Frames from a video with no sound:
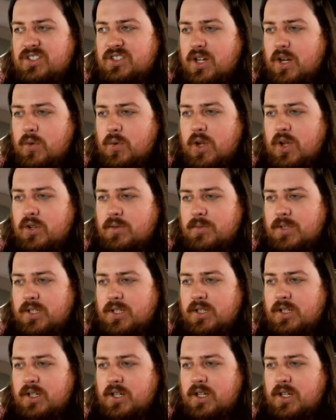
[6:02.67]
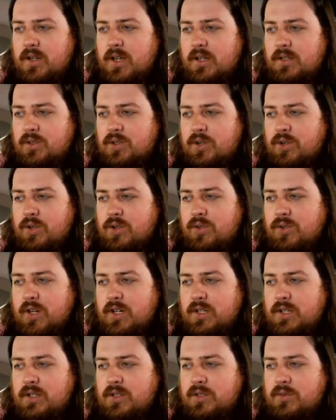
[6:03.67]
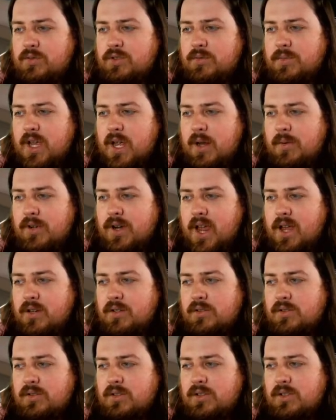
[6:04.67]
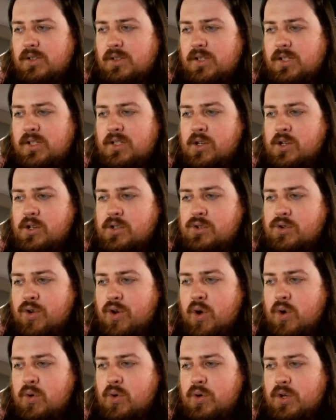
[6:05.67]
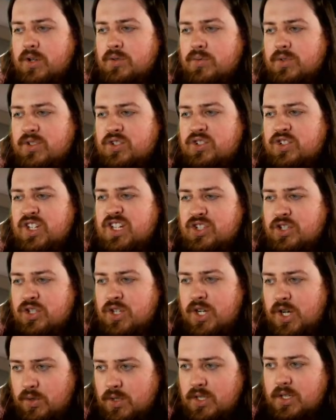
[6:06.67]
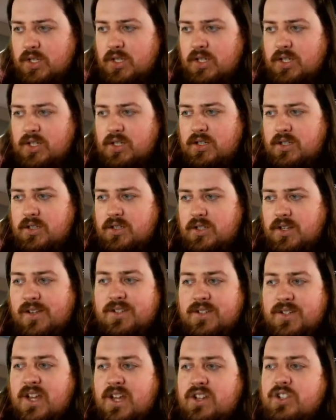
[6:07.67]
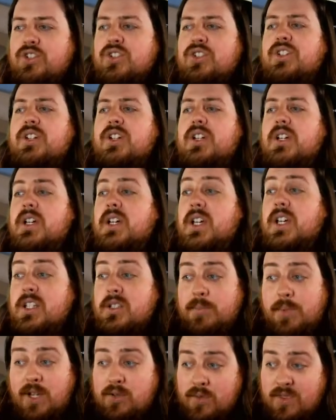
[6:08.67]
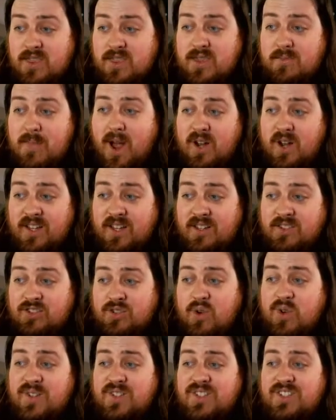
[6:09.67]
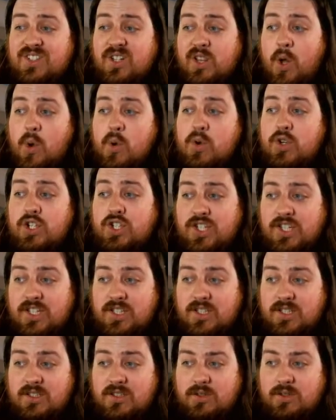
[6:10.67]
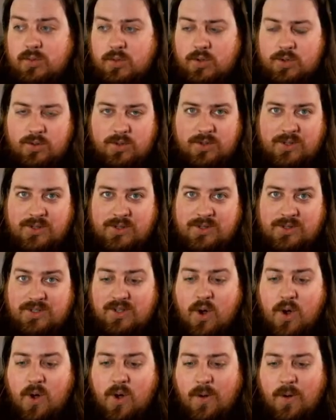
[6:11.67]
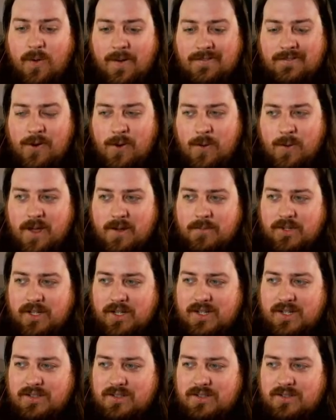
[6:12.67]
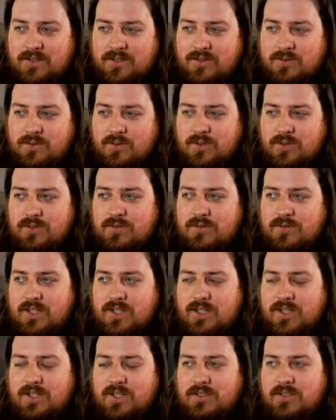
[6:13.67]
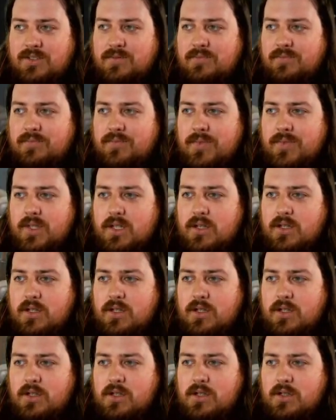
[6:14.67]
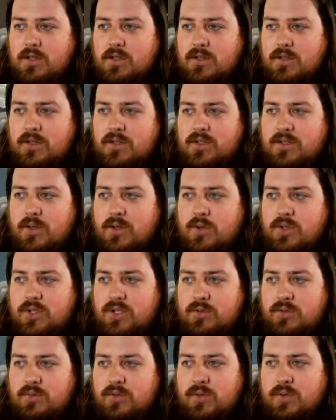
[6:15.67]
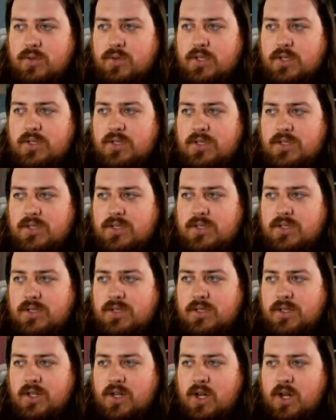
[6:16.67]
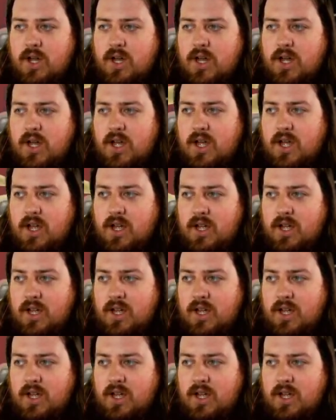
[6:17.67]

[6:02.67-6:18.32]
Not welcoming. At your current rank, you should be able to handle it on your own. Here's what you need to know. Destination. It's a place within the Mirelands known as Solaceon Ruins. Oh, I know that place. That's where you'll find the Solaceon Ruins. Ah,